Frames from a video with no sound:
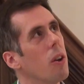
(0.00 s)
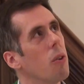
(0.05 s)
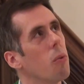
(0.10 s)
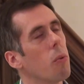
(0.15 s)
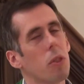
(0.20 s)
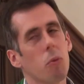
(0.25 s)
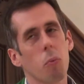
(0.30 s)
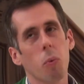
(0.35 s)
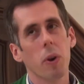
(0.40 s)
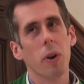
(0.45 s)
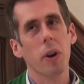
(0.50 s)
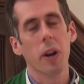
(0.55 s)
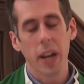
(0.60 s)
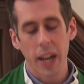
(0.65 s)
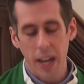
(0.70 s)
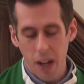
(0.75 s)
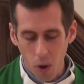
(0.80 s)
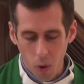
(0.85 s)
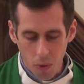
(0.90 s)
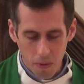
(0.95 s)
with
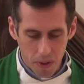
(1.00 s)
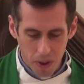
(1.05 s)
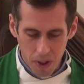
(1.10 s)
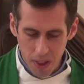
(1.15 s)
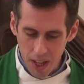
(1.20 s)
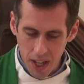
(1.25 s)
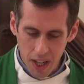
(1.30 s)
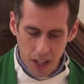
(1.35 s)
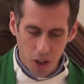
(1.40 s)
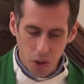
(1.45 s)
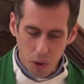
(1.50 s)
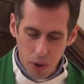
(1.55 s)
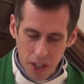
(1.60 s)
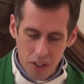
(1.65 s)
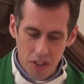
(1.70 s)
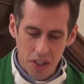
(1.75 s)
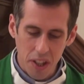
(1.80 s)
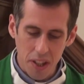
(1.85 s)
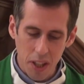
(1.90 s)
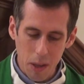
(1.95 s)
worry over the
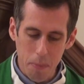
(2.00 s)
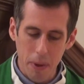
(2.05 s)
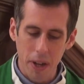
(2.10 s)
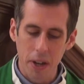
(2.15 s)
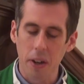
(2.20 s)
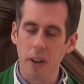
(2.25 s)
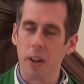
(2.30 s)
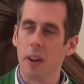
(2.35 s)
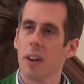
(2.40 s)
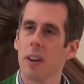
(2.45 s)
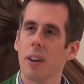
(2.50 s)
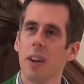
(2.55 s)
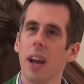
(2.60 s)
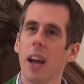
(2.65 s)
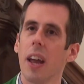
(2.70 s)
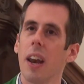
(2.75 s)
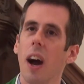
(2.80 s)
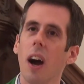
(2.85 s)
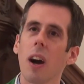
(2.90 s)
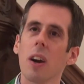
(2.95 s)
increasingly bitter
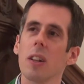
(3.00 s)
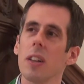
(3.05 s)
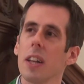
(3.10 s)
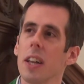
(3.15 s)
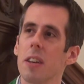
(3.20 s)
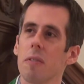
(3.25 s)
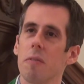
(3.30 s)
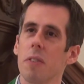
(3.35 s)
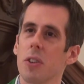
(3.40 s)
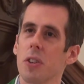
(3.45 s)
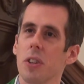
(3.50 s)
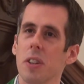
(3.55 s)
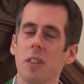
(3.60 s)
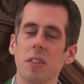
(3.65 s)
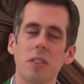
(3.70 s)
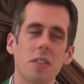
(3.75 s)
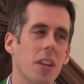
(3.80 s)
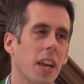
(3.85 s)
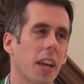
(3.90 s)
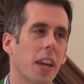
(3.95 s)
and ugly
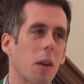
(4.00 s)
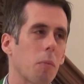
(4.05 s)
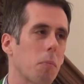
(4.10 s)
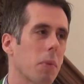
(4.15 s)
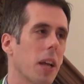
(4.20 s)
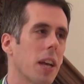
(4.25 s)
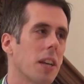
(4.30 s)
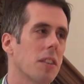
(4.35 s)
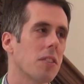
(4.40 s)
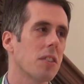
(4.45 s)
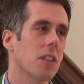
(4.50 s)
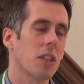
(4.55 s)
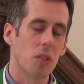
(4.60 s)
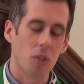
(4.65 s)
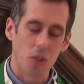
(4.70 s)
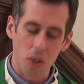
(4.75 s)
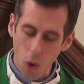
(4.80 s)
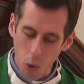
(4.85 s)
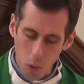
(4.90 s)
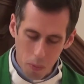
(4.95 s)
divisions taking place in
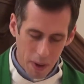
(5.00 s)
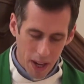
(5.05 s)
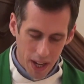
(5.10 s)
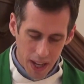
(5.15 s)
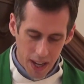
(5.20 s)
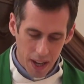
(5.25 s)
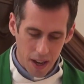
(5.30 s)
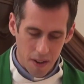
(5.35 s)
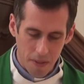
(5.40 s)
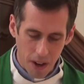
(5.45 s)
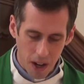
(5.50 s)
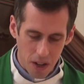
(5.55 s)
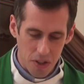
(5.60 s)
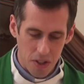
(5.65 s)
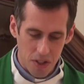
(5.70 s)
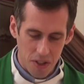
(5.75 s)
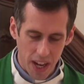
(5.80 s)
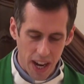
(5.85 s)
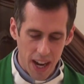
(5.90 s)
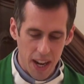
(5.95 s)
so many of our
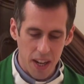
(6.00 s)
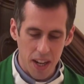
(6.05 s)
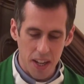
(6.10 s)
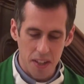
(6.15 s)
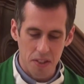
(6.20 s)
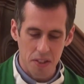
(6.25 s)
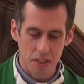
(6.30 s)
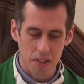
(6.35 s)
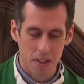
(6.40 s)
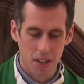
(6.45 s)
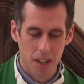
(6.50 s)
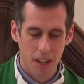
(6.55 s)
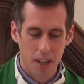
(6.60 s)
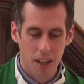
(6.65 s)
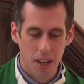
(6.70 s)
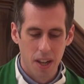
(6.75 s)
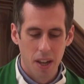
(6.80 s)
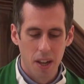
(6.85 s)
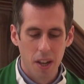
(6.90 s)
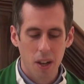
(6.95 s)
societies,
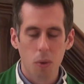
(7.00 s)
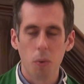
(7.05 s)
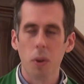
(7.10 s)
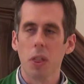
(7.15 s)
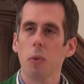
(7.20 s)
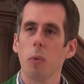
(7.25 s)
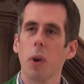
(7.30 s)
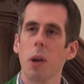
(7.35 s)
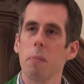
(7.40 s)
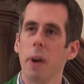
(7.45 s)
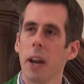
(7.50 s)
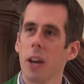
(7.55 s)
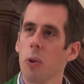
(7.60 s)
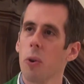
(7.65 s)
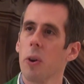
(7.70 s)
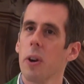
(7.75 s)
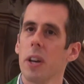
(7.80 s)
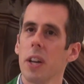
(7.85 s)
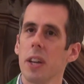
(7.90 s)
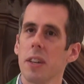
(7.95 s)
with the way
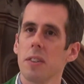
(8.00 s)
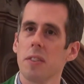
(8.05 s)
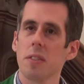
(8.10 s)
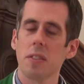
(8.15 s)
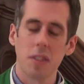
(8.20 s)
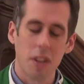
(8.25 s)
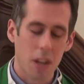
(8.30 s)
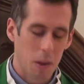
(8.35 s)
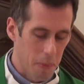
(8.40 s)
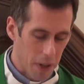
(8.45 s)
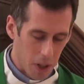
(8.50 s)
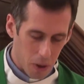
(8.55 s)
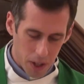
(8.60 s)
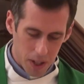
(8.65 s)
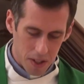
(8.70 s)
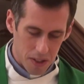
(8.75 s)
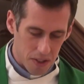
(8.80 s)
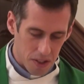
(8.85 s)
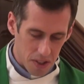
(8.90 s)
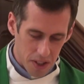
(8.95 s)
minorities,
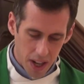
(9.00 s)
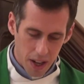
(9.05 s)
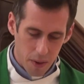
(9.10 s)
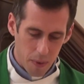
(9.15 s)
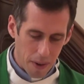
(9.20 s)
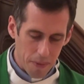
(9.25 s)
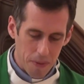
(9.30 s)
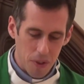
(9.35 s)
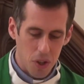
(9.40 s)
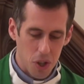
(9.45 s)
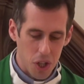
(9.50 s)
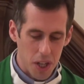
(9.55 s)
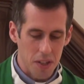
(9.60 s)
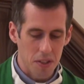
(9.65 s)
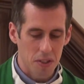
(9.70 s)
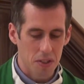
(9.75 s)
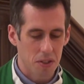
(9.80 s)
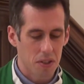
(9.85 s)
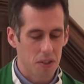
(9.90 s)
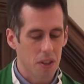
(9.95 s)
immigrants, and
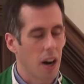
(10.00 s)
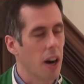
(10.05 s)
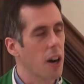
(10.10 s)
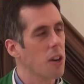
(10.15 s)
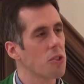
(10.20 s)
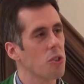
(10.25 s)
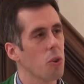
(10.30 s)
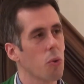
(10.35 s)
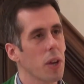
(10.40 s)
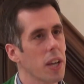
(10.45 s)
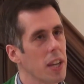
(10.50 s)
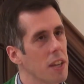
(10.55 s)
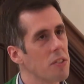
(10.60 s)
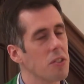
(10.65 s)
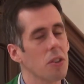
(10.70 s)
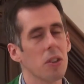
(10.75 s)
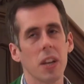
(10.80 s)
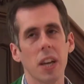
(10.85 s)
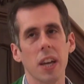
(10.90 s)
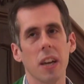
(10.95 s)
refugees are so
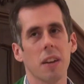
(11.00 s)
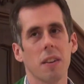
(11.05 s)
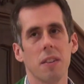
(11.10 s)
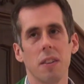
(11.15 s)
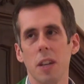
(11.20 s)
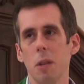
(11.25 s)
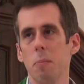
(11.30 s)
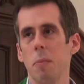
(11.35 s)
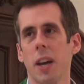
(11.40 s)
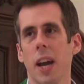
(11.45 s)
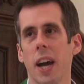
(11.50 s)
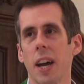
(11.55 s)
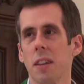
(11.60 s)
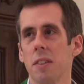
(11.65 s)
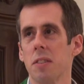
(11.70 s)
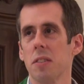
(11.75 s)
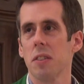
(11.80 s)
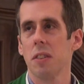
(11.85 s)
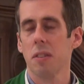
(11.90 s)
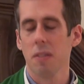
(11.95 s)
easily
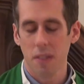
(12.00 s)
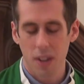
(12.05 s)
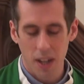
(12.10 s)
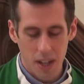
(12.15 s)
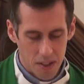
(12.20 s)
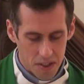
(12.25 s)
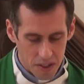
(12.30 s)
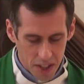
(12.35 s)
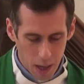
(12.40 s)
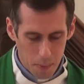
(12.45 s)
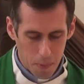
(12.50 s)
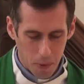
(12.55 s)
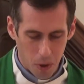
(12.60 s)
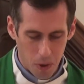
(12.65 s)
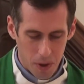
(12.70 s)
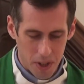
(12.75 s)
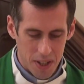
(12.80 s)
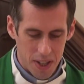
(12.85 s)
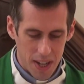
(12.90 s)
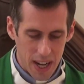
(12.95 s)
demonized and
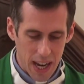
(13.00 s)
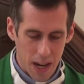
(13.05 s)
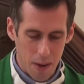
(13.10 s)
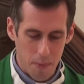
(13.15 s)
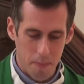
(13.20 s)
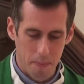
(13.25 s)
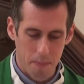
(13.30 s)
scapegoated today.